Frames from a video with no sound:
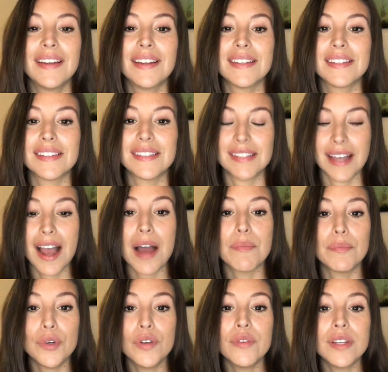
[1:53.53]
stop
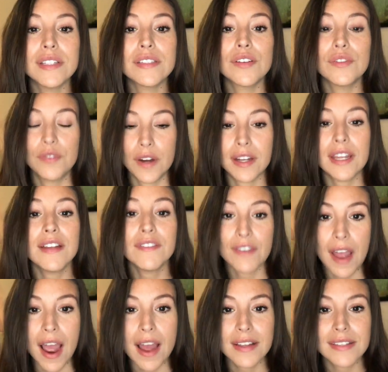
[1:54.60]
moving so fucking
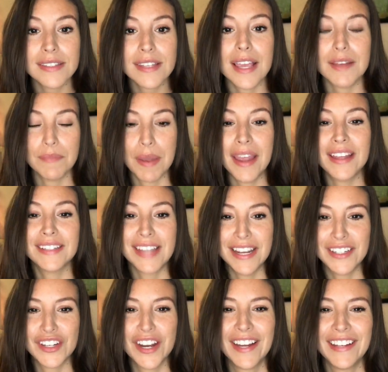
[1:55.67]
fast and pay
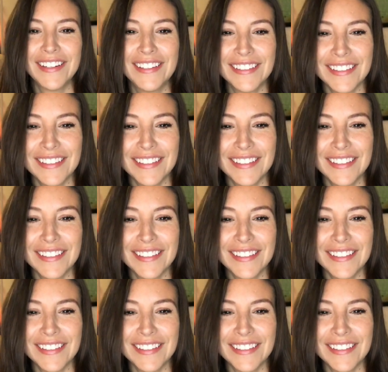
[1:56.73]
attention.